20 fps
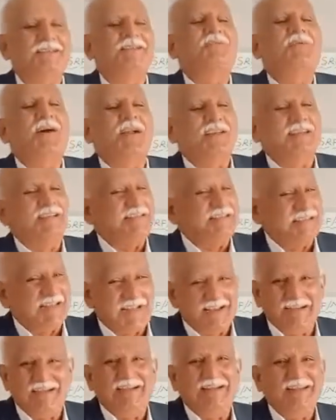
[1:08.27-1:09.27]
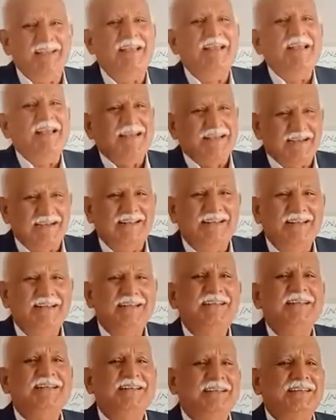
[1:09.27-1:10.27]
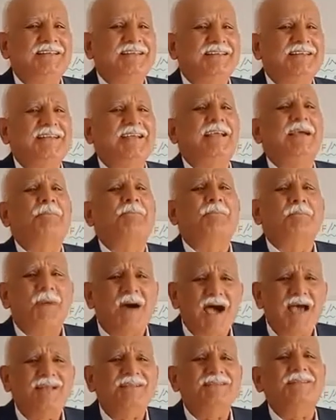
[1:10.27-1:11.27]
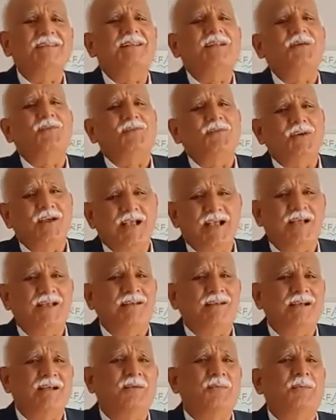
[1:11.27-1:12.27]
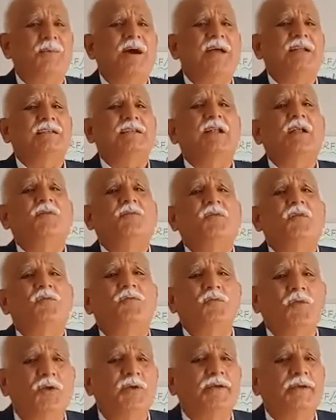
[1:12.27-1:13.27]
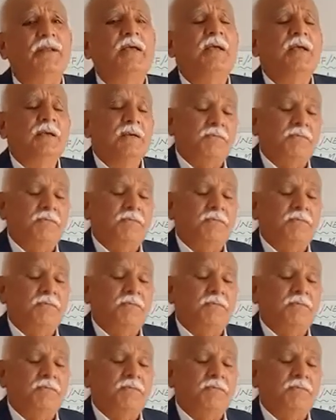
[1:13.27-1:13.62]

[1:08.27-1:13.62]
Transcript: What is eddy? Eddy is a parcel of air or parcel of fluid.